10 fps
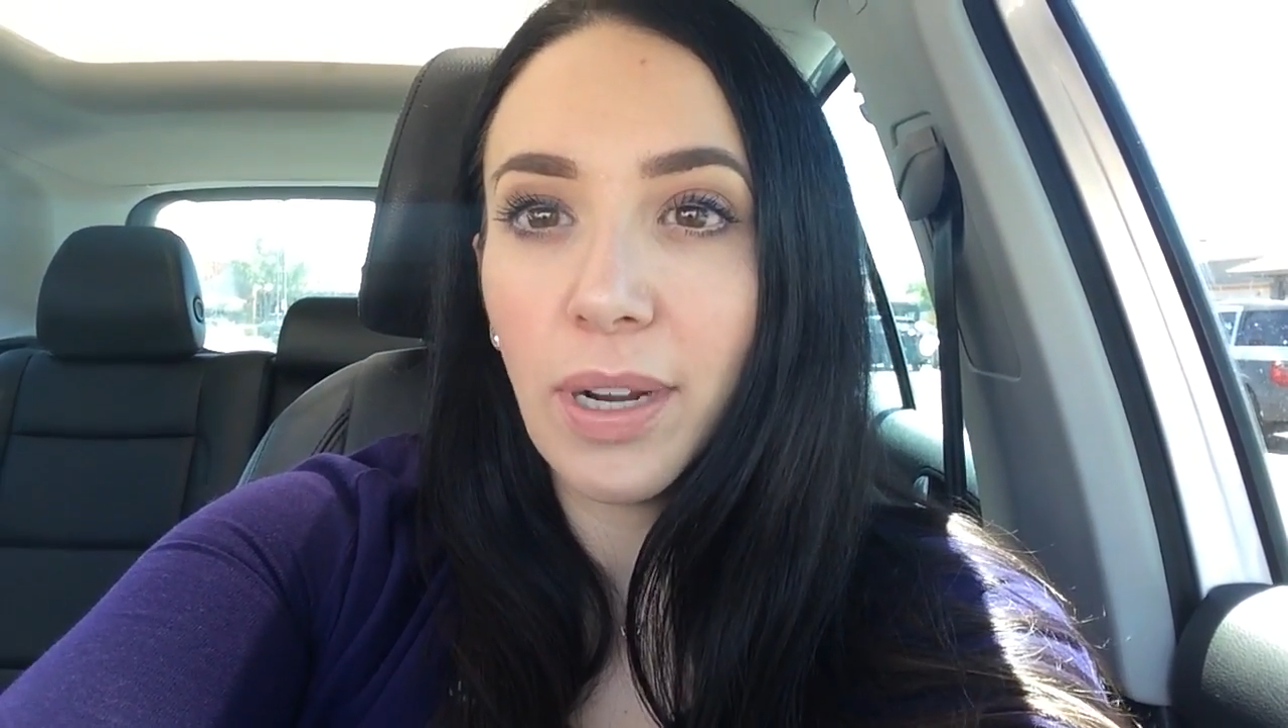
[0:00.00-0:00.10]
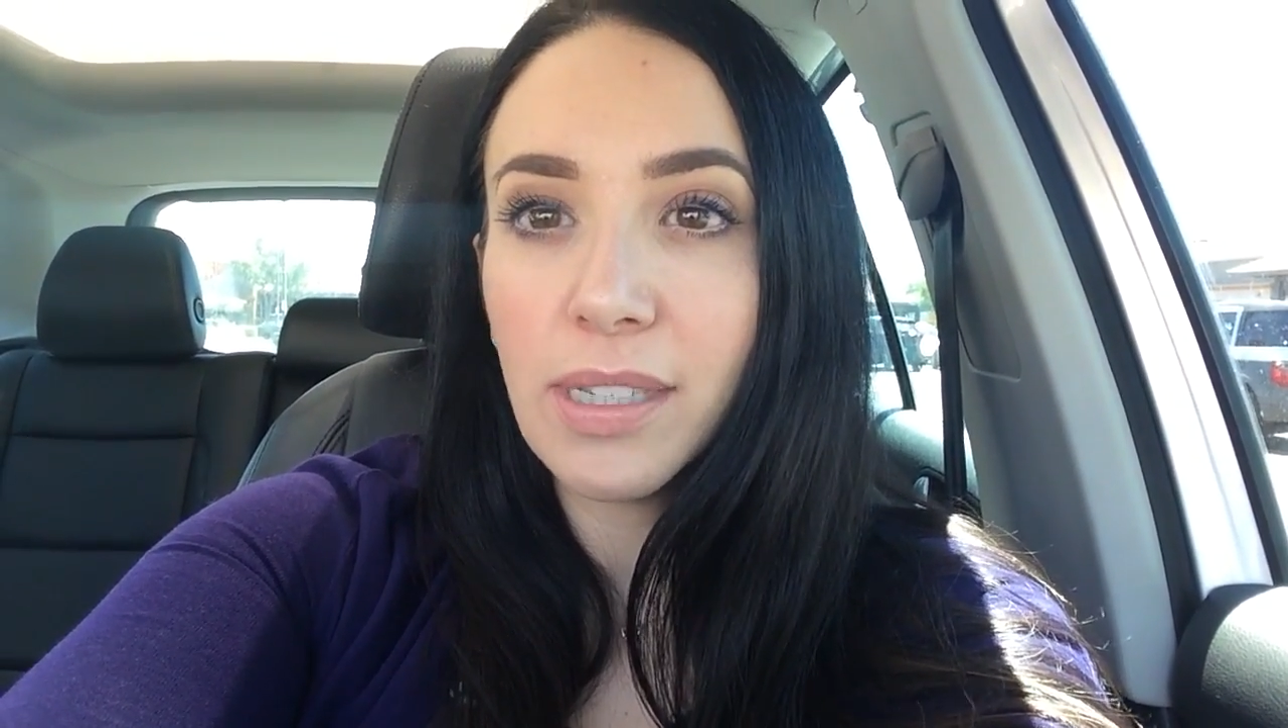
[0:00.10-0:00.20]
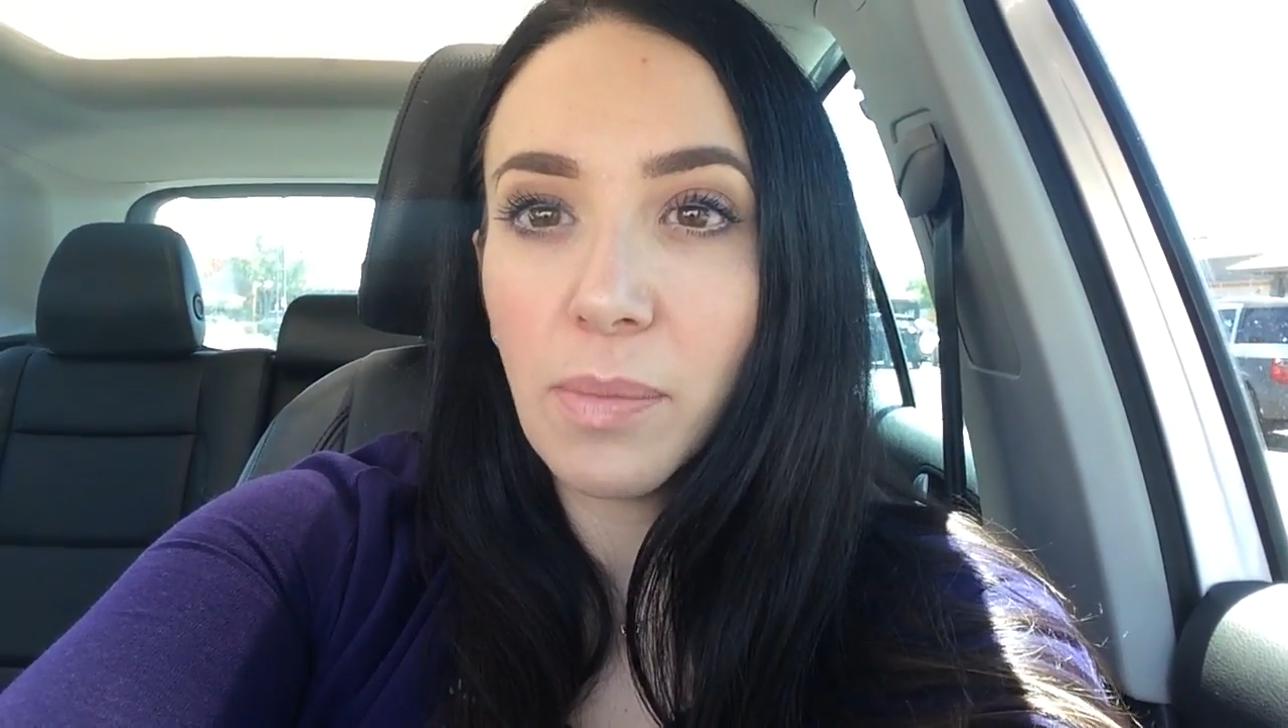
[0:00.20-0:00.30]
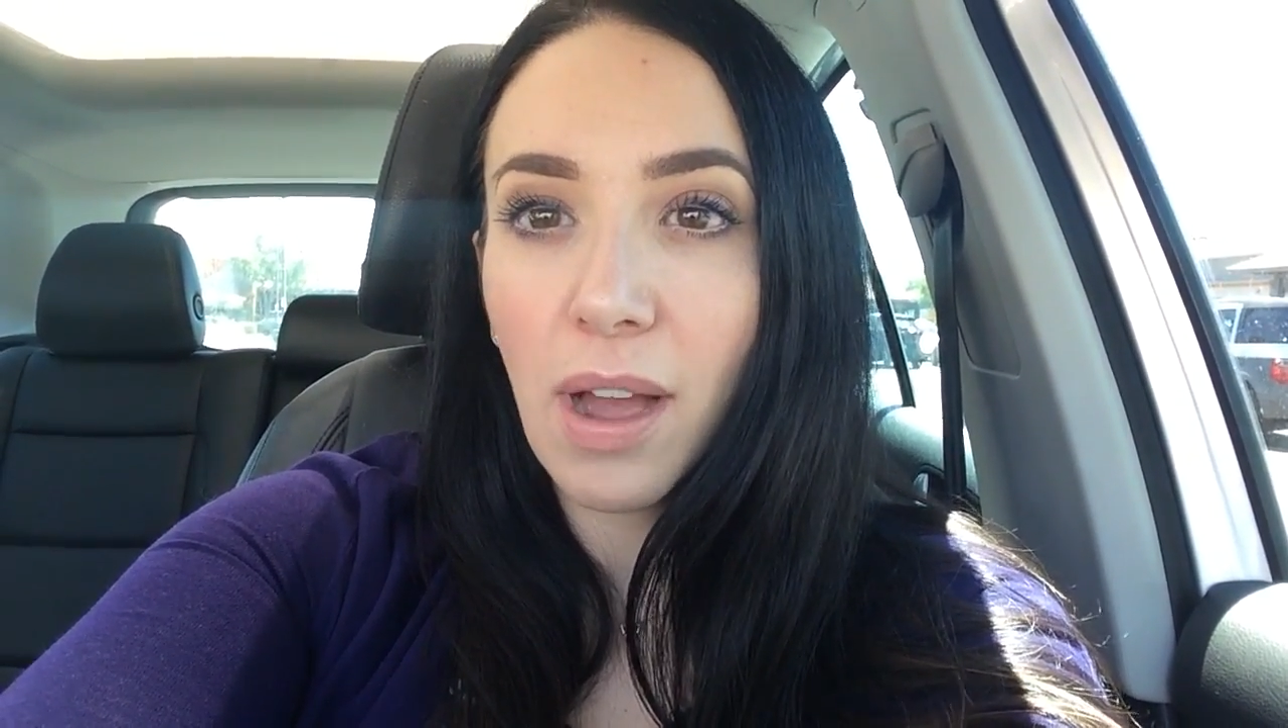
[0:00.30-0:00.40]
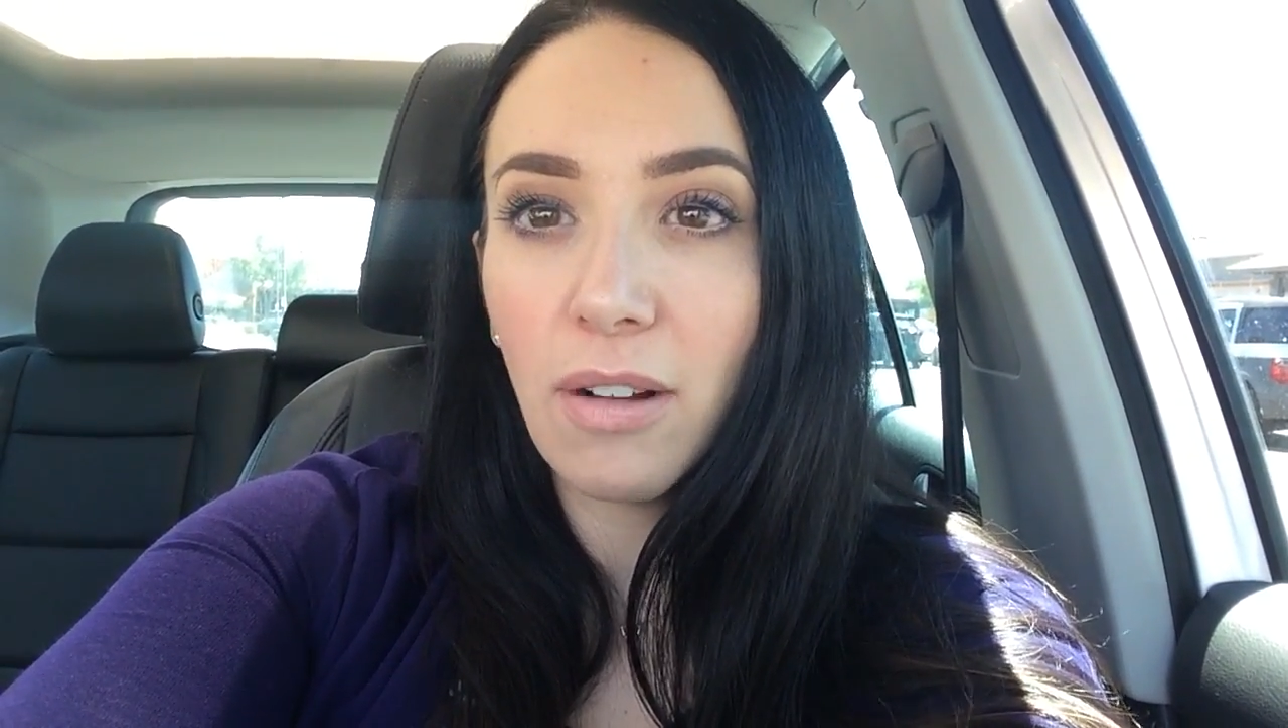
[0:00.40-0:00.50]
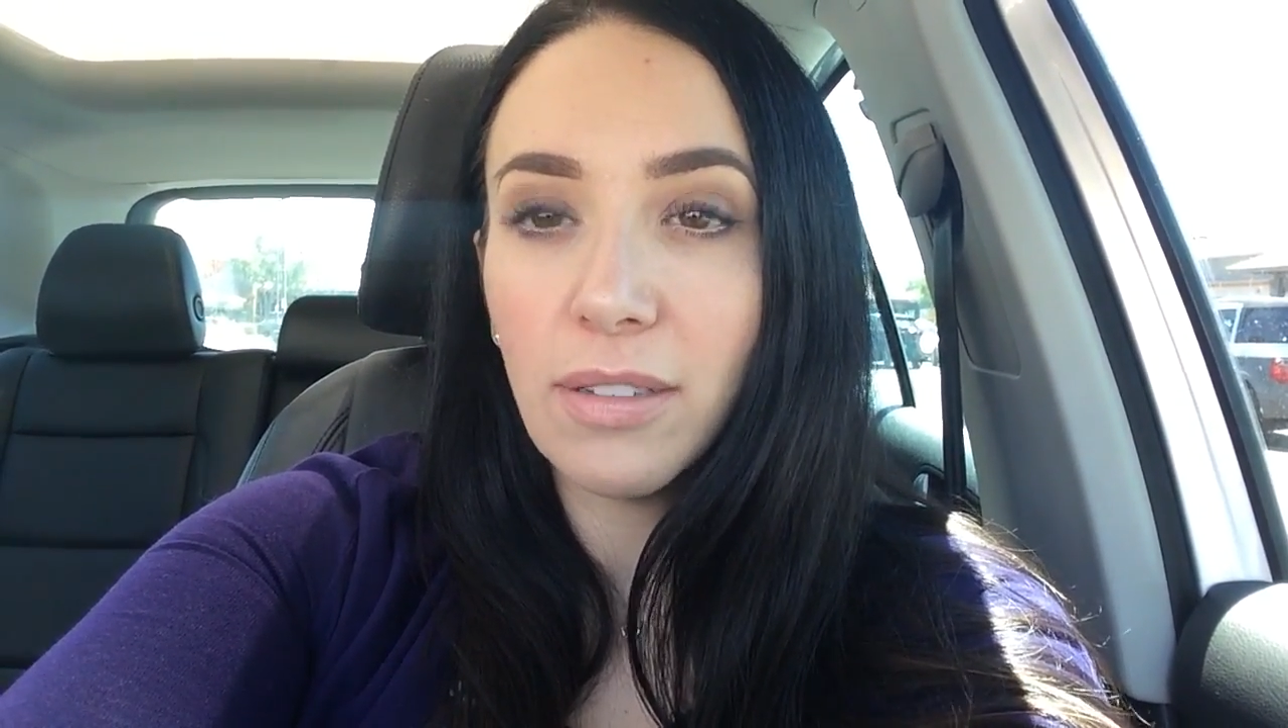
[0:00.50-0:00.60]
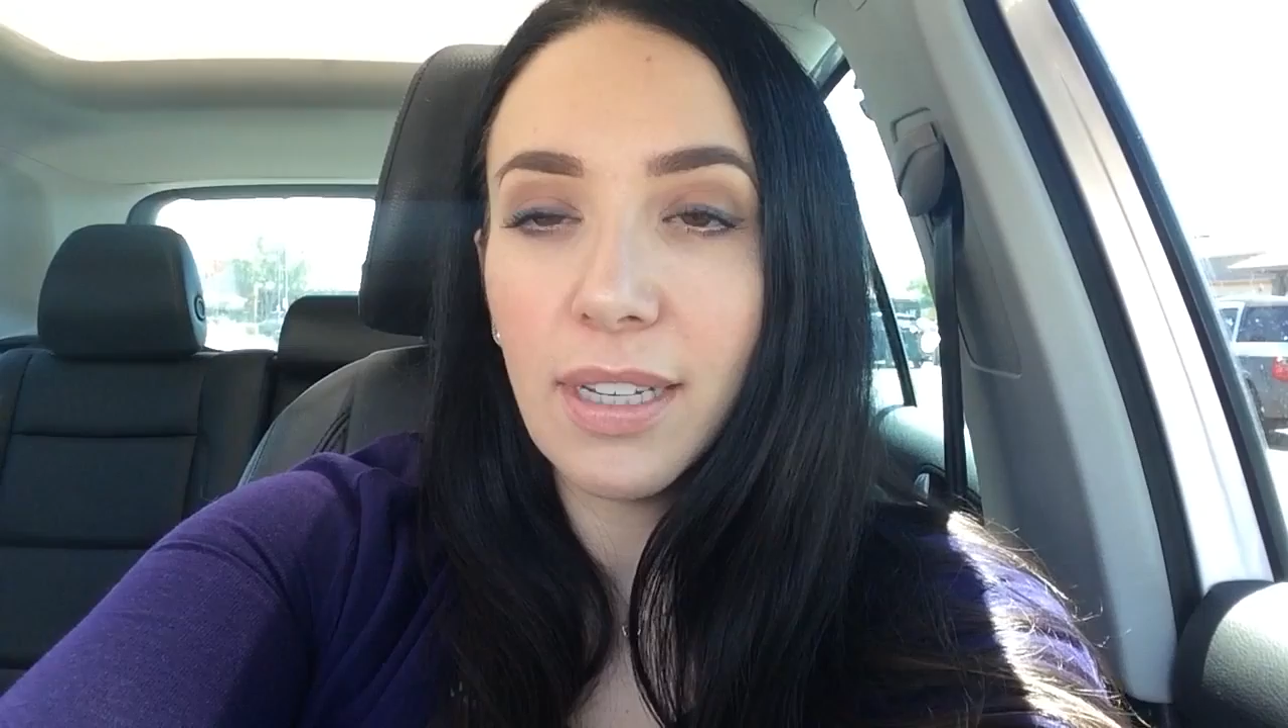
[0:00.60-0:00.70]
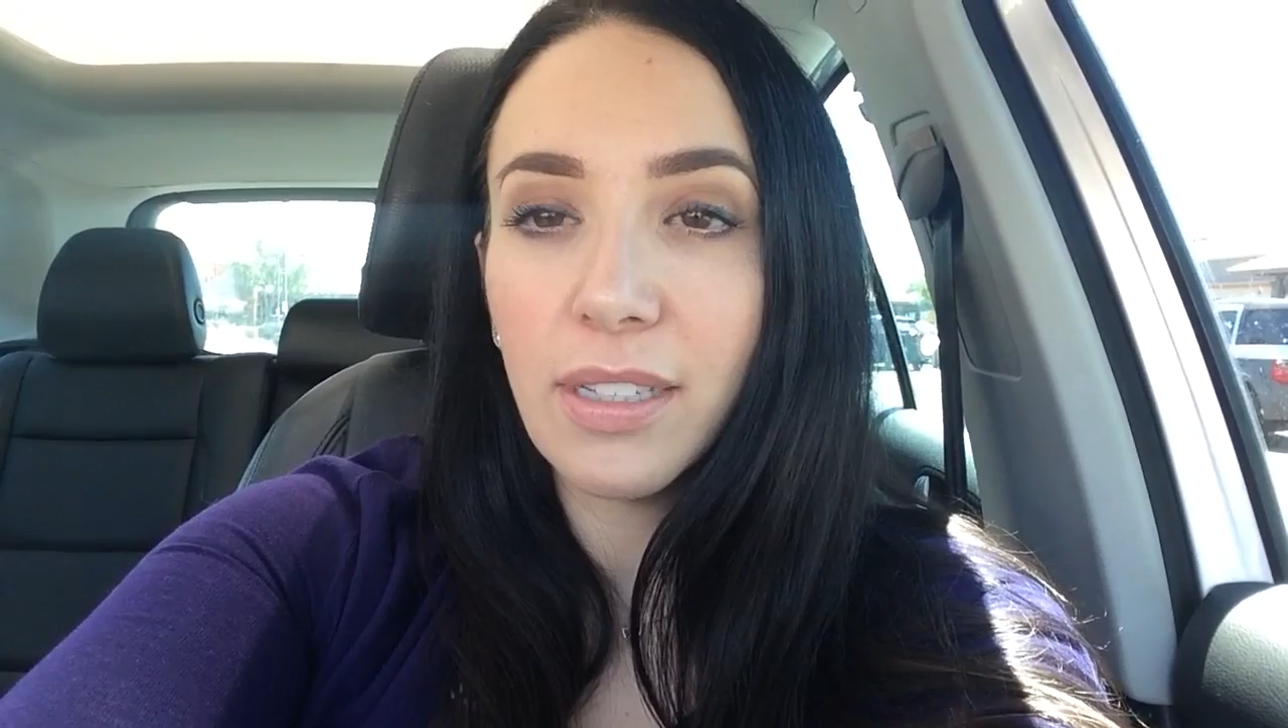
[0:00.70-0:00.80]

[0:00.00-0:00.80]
I smiled.